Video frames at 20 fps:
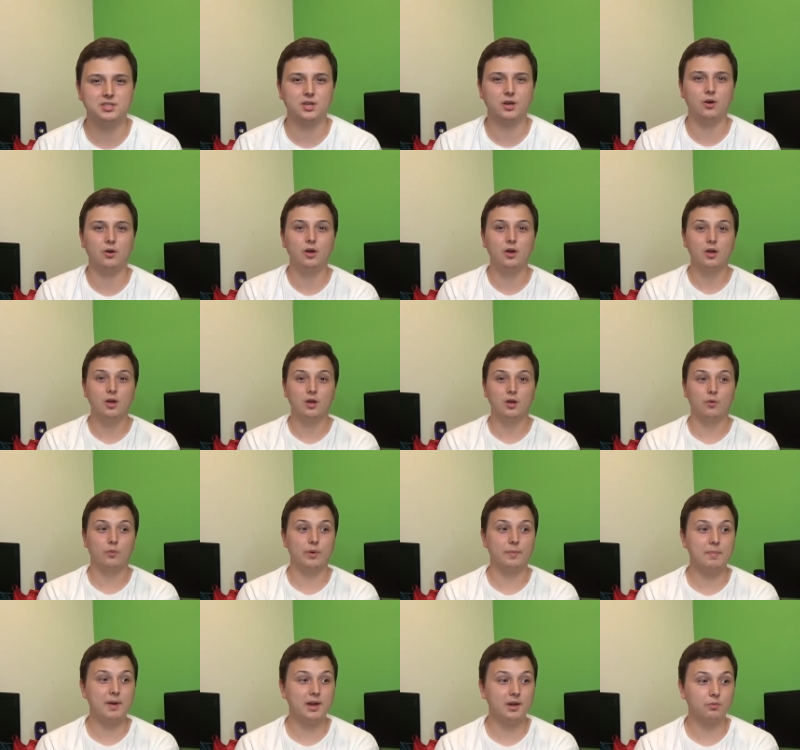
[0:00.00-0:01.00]
So
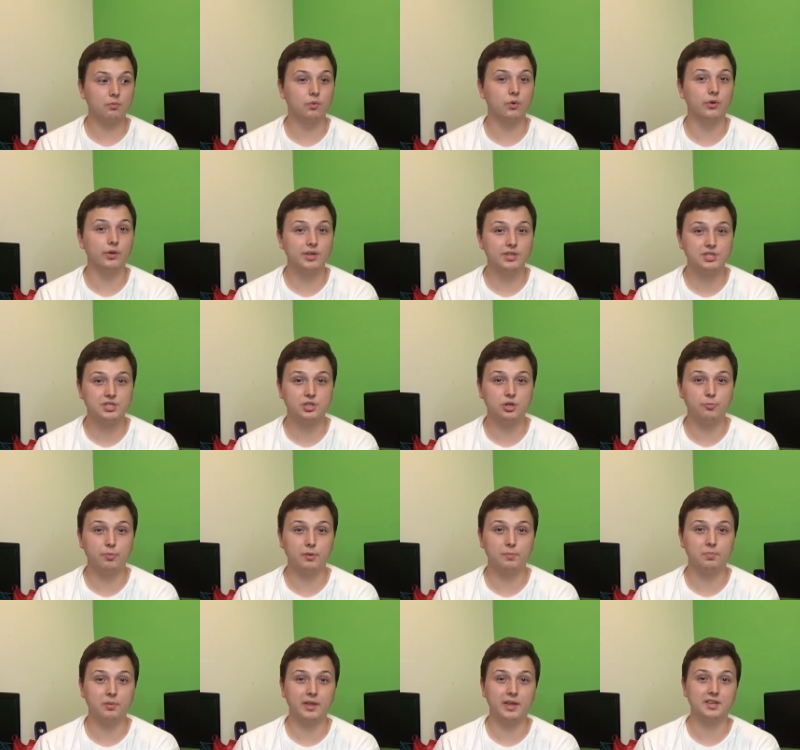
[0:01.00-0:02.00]
we made really
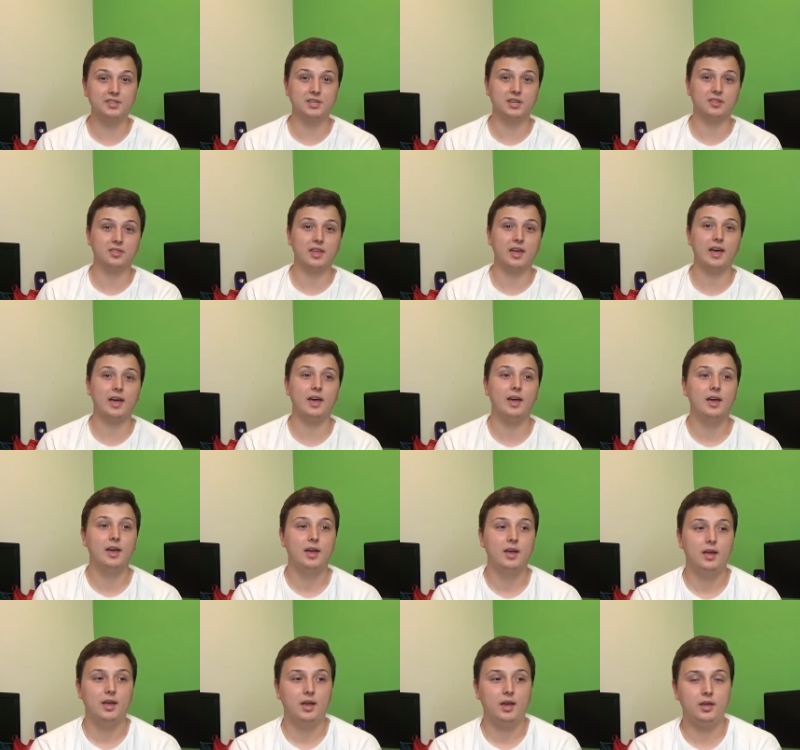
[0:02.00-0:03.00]
stupid plays like that.
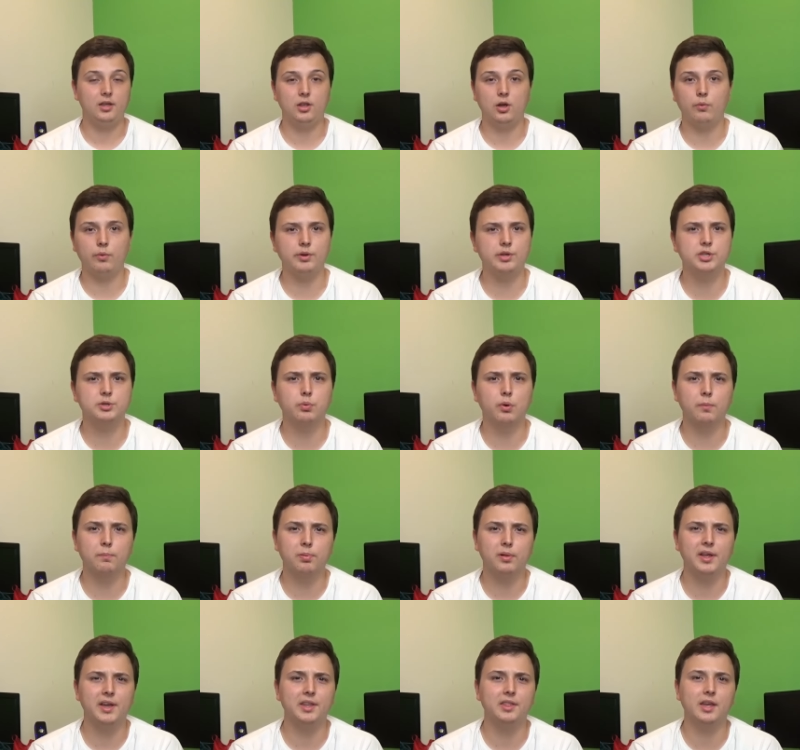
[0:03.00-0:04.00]
You know, we just weren't
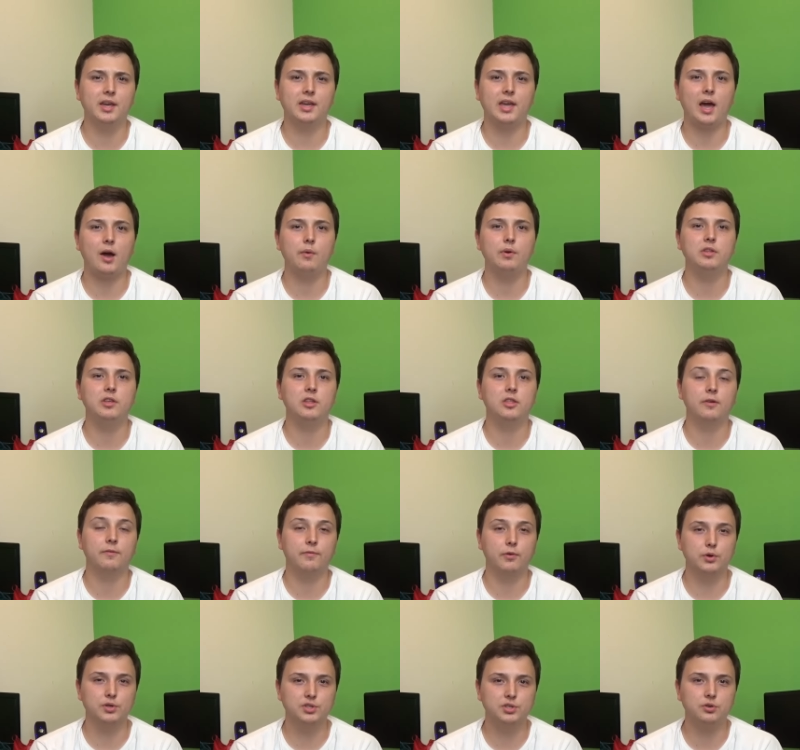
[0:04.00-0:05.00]
playing like how we did the
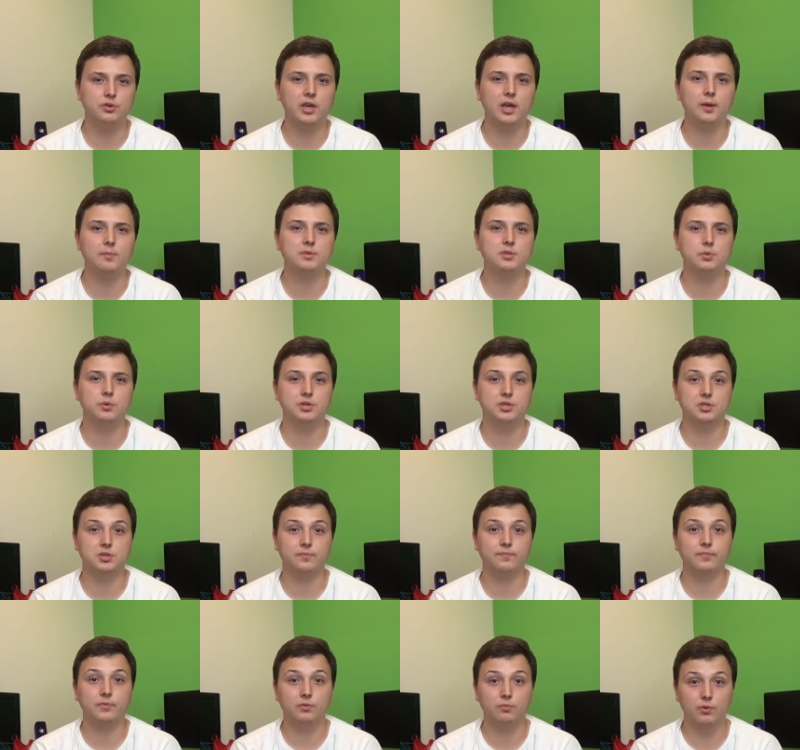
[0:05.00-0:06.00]
first two games, which
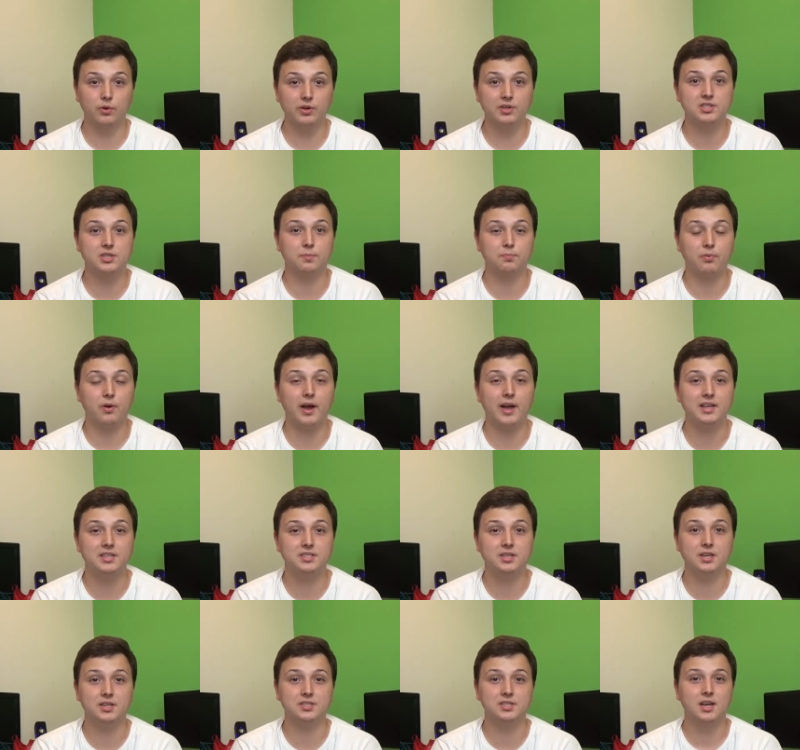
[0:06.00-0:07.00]
really
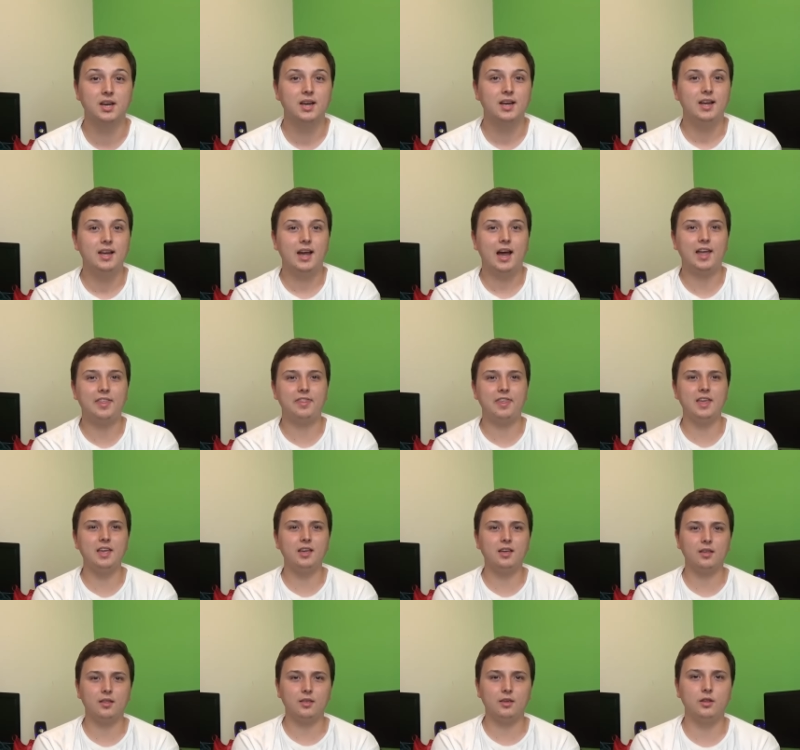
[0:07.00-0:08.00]
surprised us. I
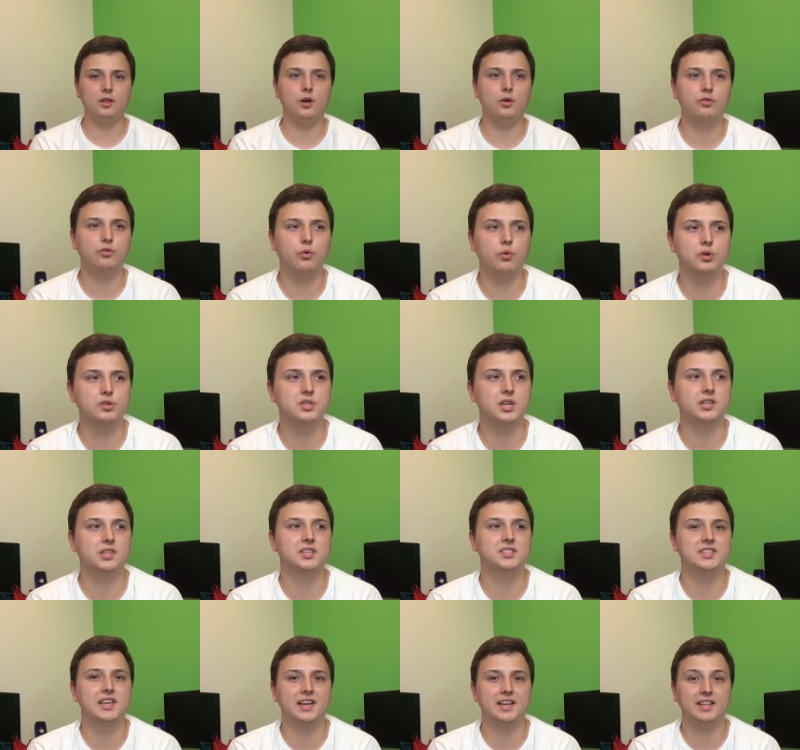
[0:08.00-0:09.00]
think, you know, towards like
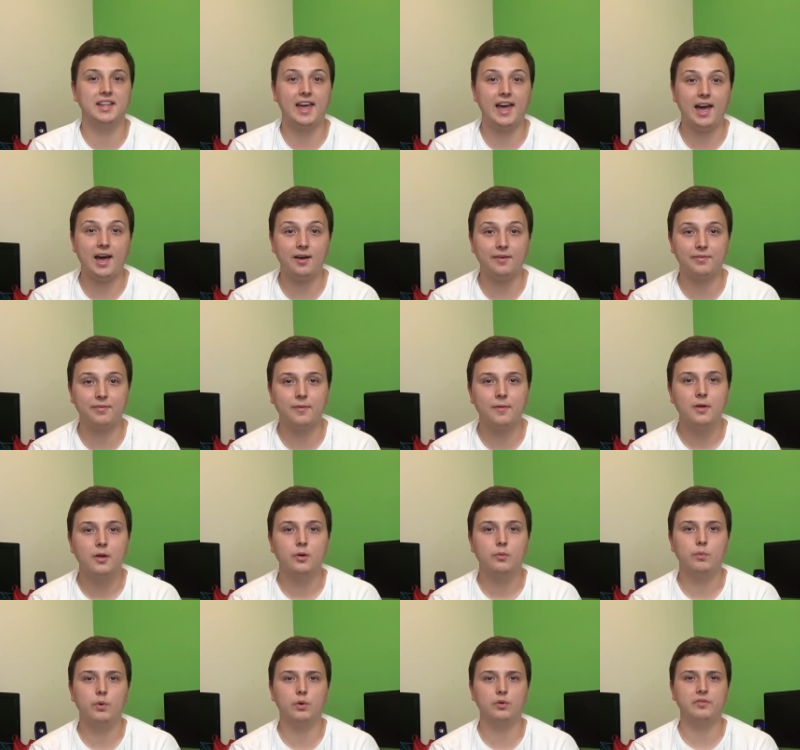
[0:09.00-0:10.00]
the second half,
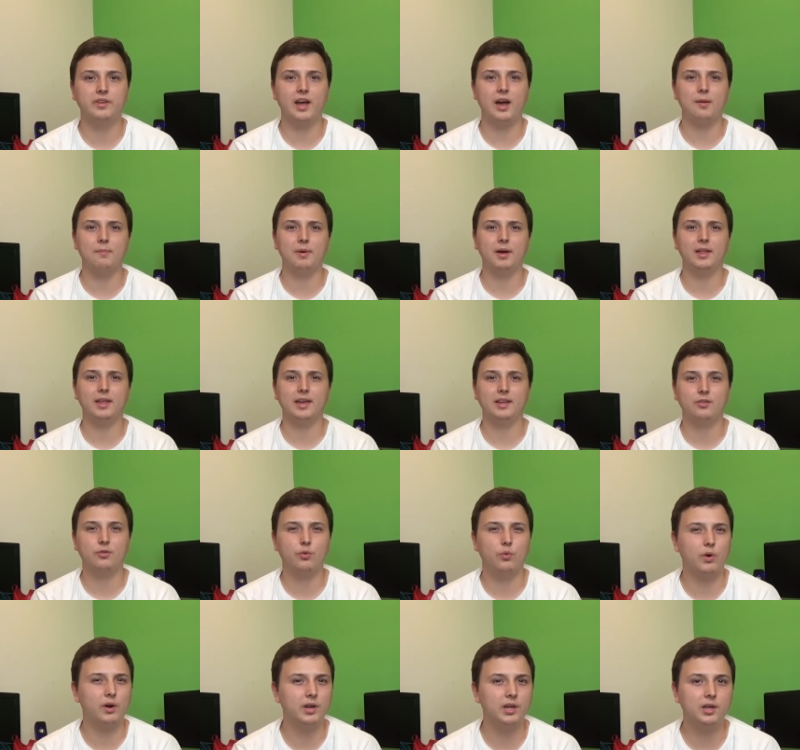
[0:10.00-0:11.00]
we were down by like
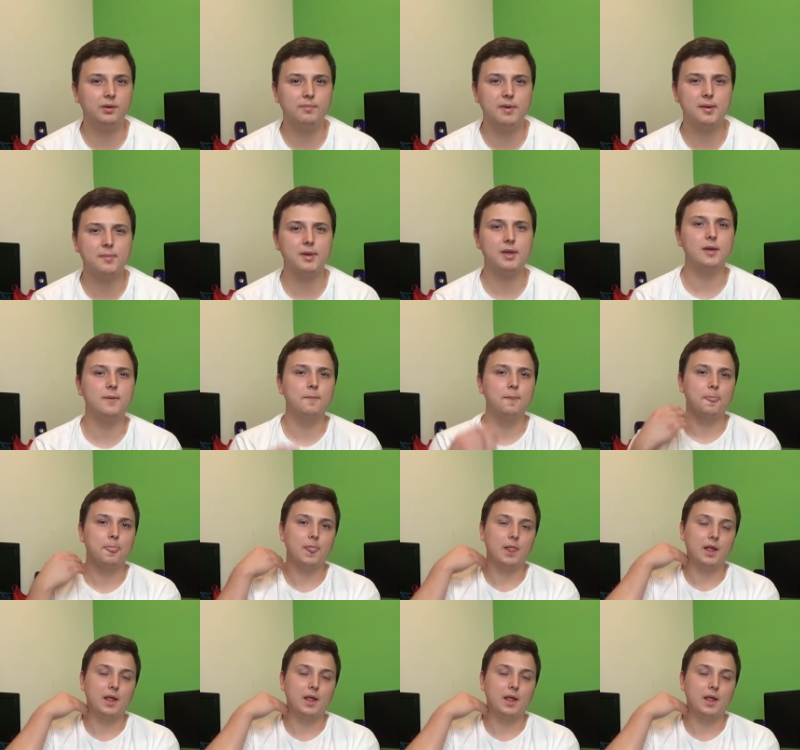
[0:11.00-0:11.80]
20 maybe.